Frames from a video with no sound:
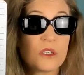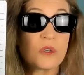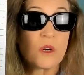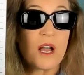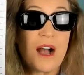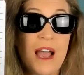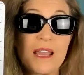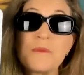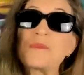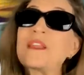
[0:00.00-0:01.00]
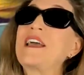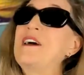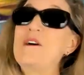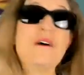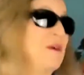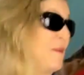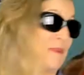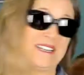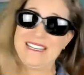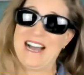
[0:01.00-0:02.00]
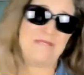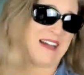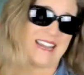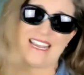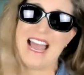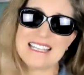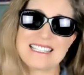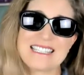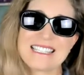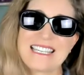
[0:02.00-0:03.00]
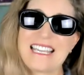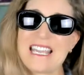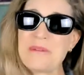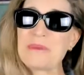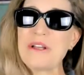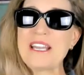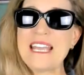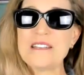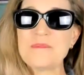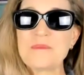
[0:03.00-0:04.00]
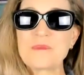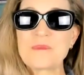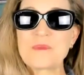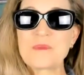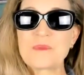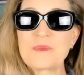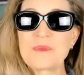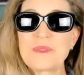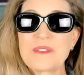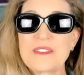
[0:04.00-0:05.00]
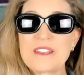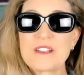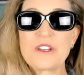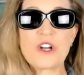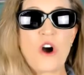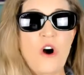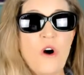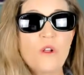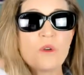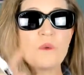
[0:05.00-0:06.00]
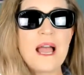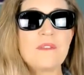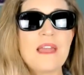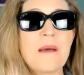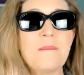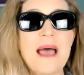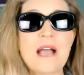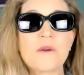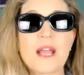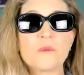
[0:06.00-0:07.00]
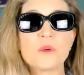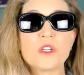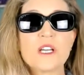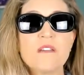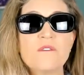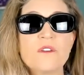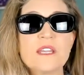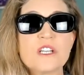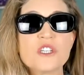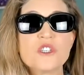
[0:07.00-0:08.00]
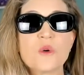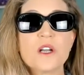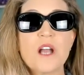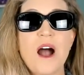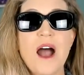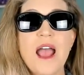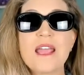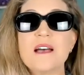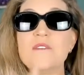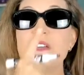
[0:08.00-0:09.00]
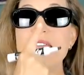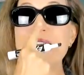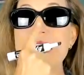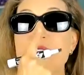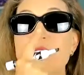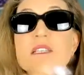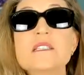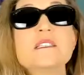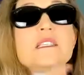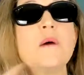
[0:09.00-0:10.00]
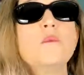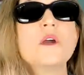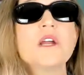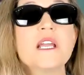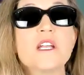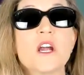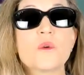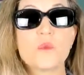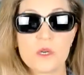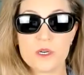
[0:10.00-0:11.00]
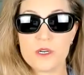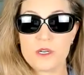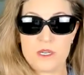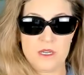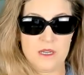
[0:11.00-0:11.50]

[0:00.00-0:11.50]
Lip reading: the short I. But not my guess. Keep looking. Look all around that background. We're looking for that short I of somewhere in our word.